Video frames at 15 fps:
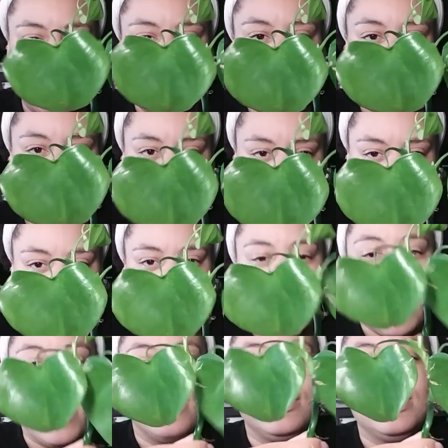leaf.
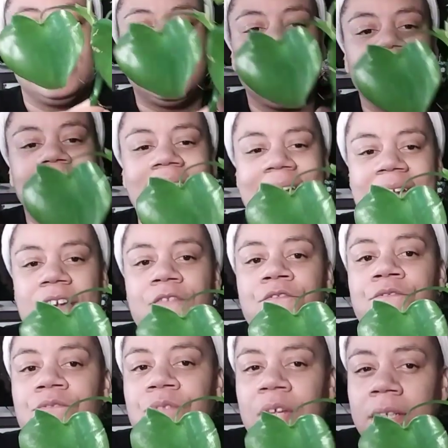This is a
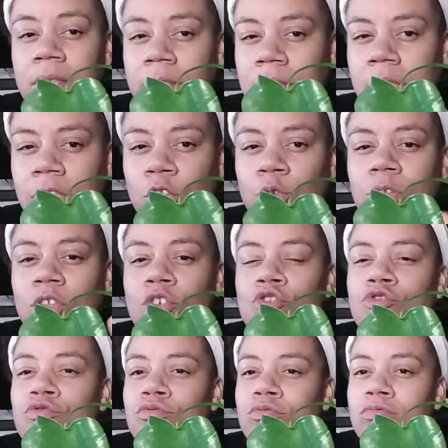Philodendron
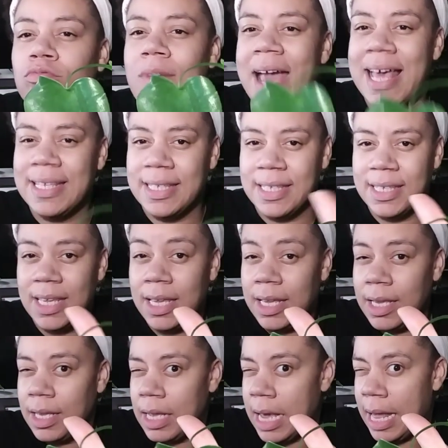
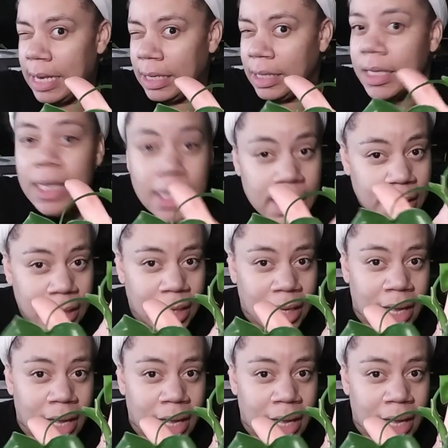graziale.